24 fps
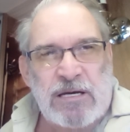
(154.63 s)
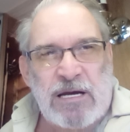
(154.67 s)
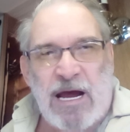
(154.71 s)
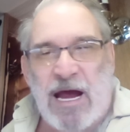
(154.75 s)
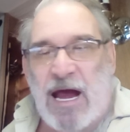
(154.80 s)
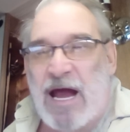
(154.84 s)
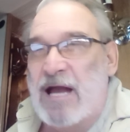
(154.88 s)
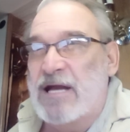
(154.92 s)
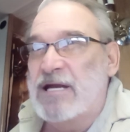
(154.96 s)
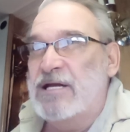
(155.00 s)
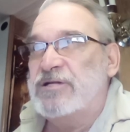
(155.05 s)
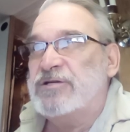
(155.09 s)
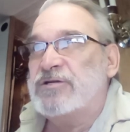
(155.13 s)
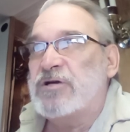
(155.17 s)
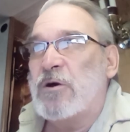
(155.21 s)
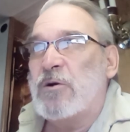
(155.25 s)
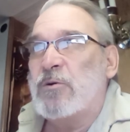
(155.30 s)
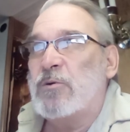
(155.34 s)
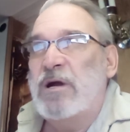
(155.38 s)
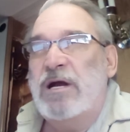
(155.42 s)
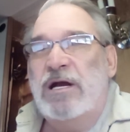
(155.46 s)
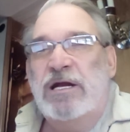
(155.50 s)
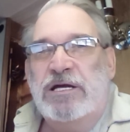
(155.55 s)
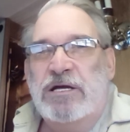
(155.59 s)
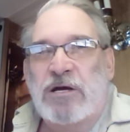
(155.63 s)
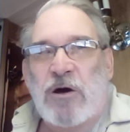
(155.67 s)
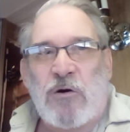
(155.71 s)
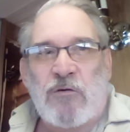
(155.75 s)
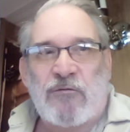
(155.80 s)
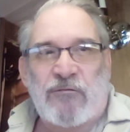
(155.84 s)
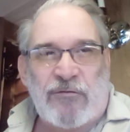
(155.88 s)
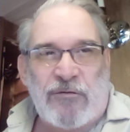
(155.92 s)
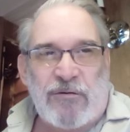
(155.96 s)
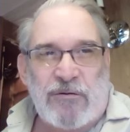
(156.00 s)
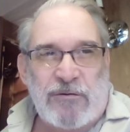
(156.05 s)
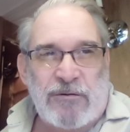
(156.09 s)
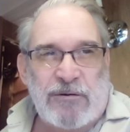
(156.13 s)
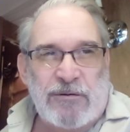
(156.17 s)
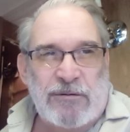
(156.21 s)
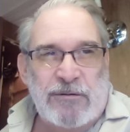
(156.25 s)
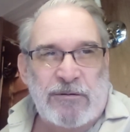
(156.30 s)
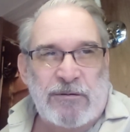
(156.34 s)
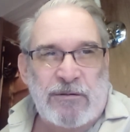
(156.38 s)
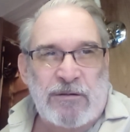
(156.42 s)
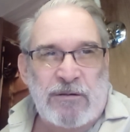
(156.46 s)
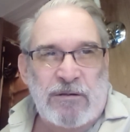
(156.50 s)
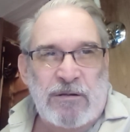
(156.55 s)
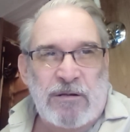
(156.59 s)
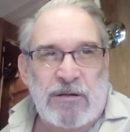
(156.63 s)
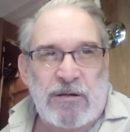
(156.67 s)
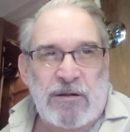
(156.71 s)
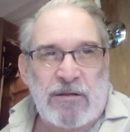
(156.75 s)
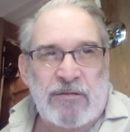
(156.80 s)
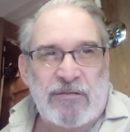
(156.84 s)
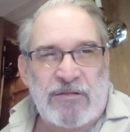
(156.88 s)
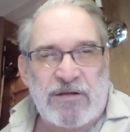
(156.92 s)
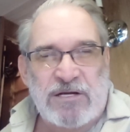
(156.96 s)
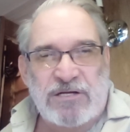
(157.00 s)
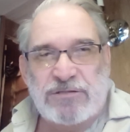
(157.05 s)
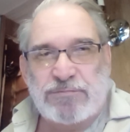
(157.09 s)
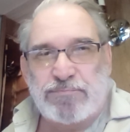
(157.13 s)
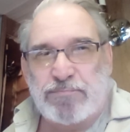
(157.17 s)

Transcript: And it's already over. This